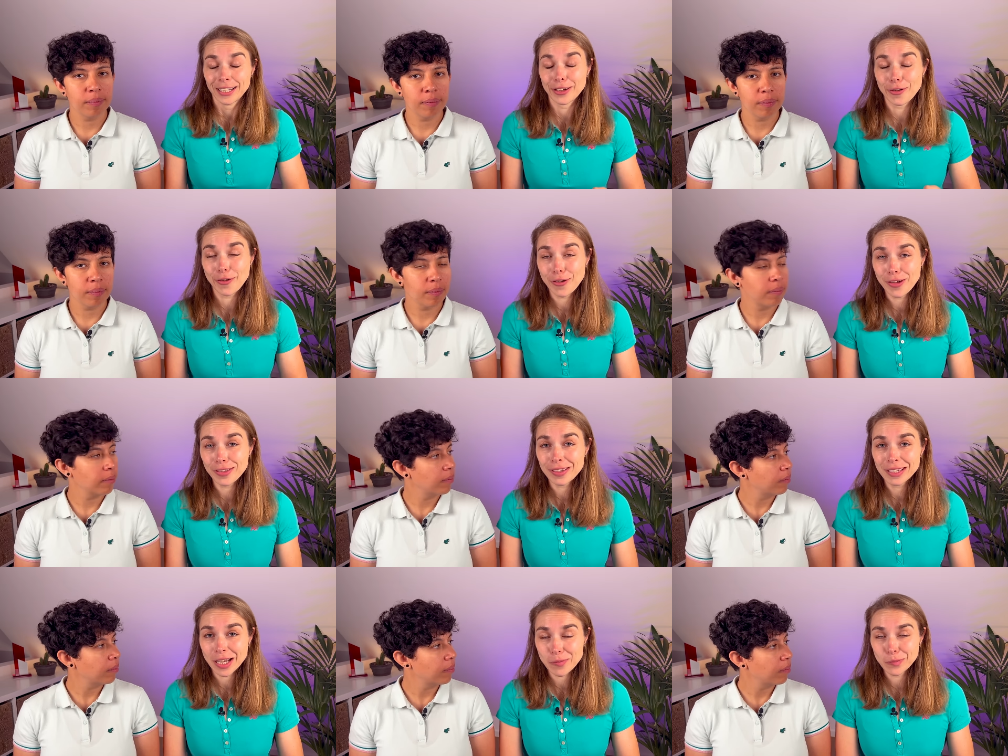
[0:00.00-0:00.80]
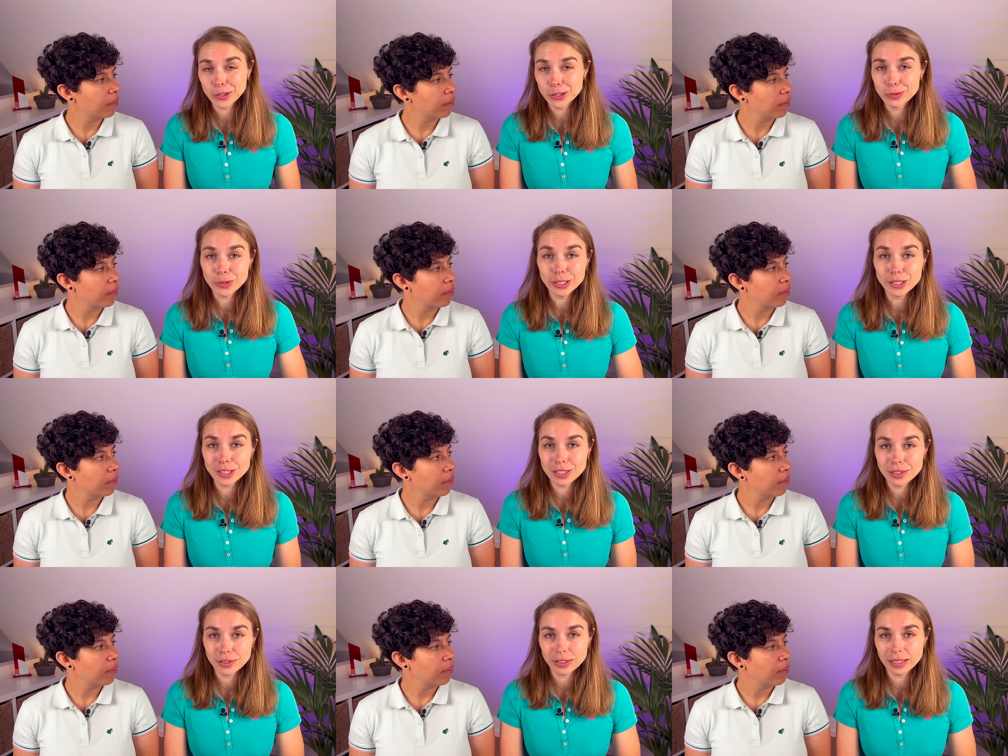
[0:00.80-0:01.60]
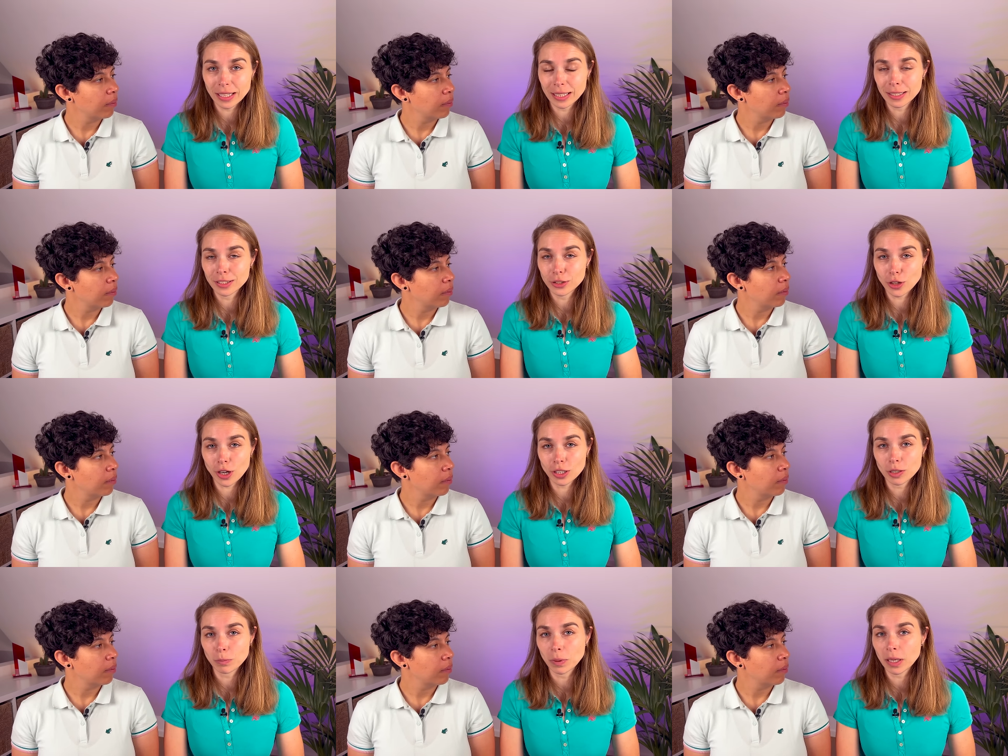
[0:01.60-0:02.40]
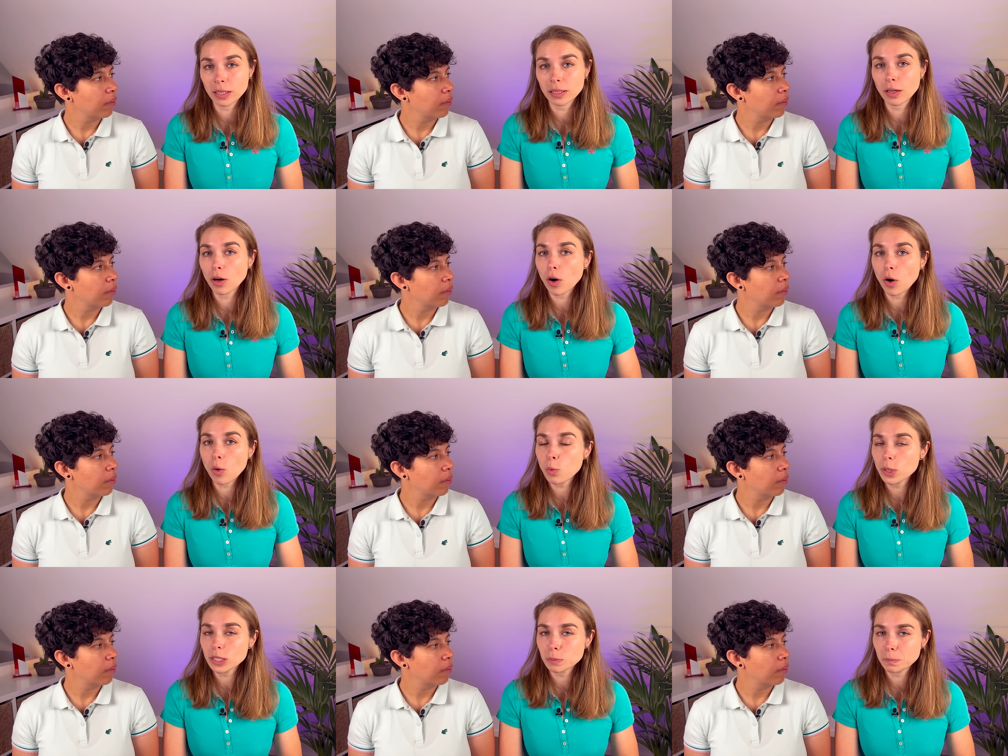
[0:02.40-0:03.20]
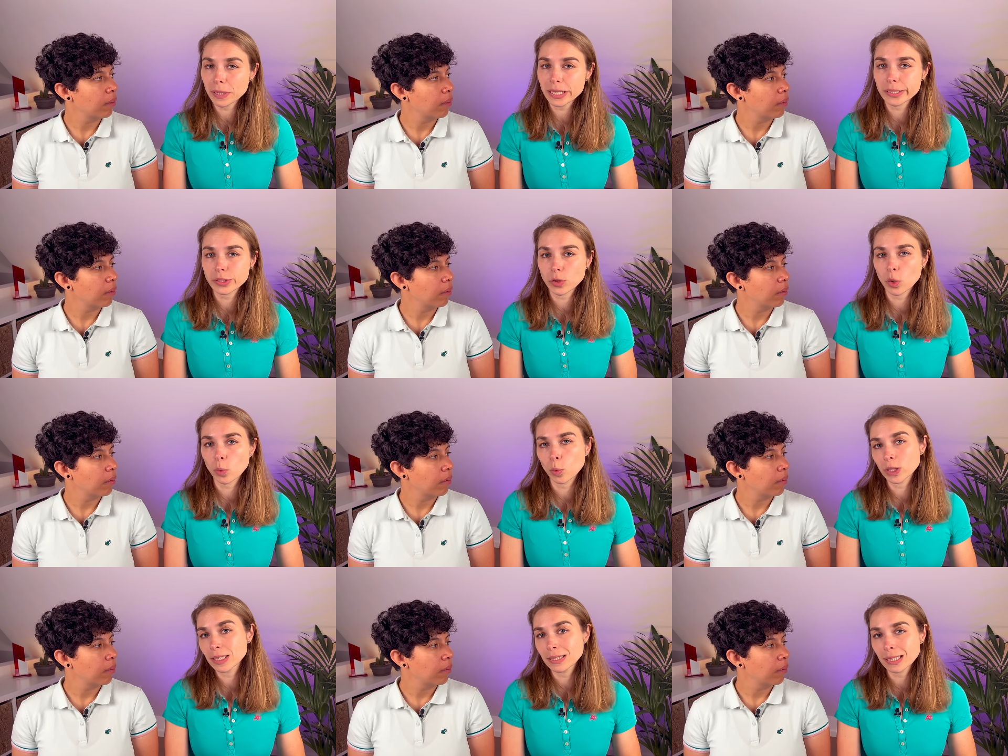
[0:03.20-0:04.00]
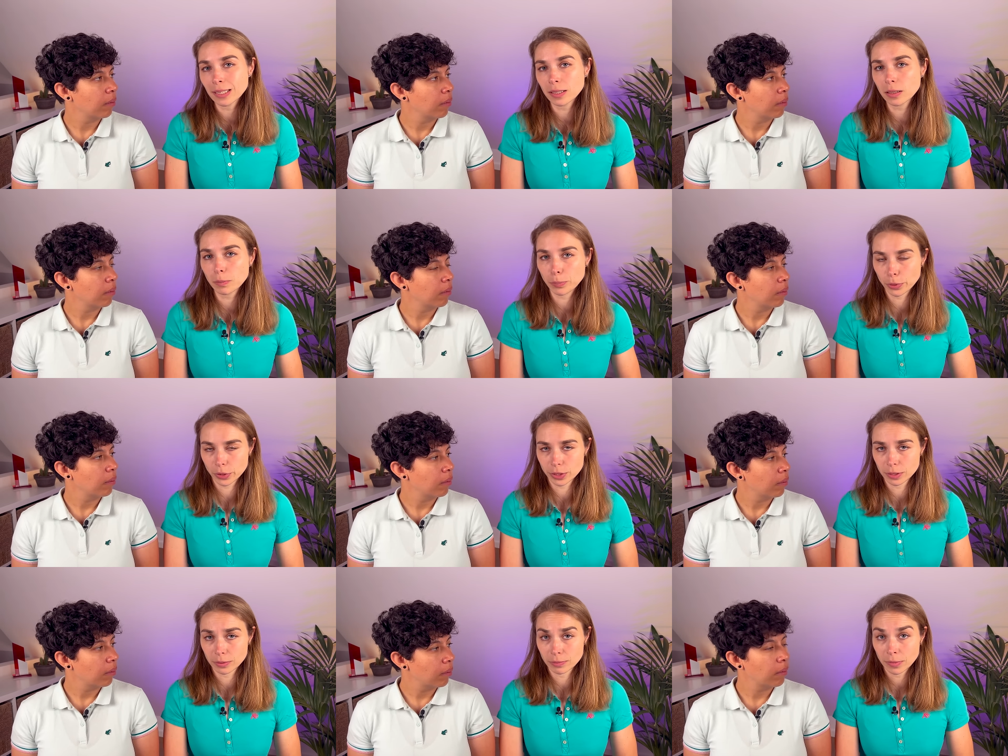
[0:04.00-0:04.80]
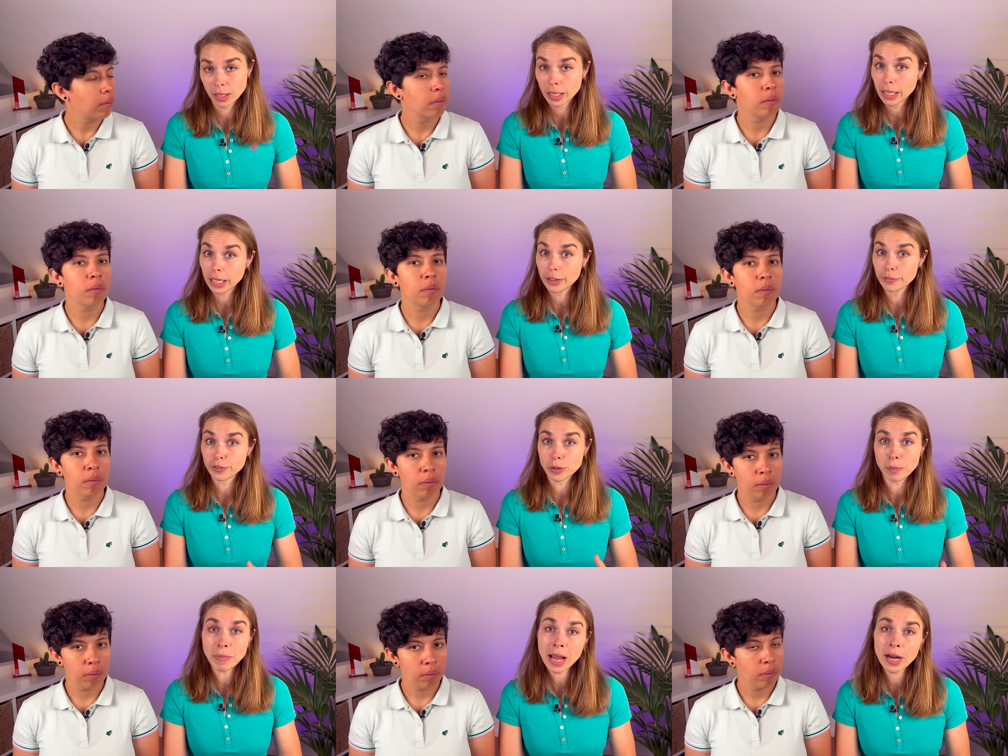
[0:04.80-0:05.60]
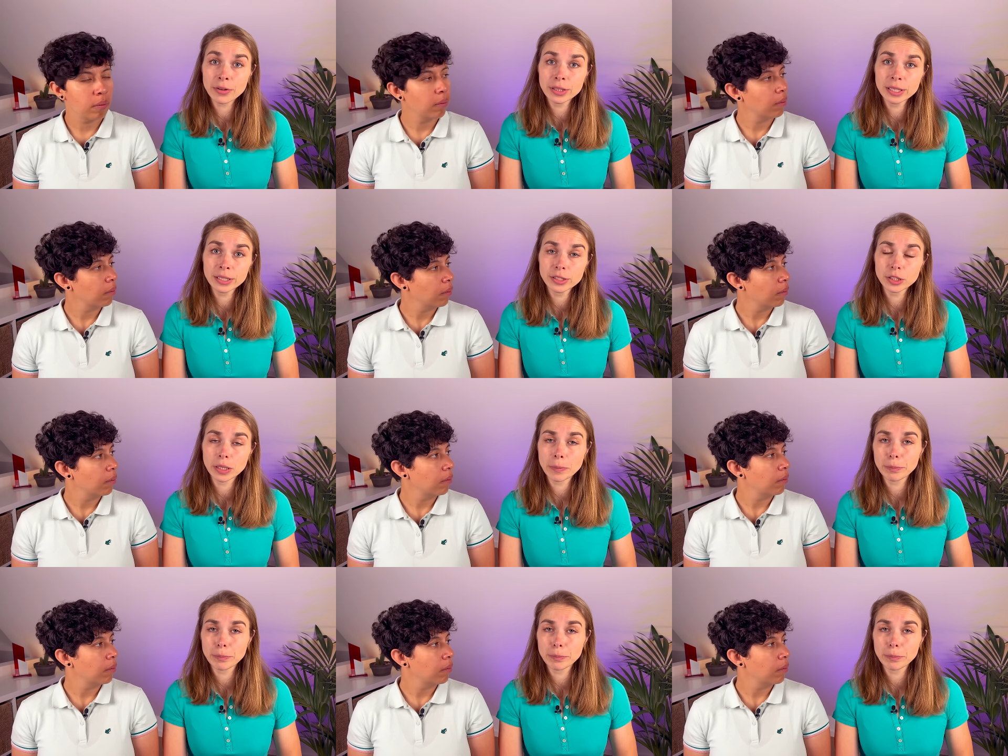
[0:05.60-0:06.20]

Speaker 1: Now, all the numbers we just looked at and talked about are always based on a single person. If you're married, you can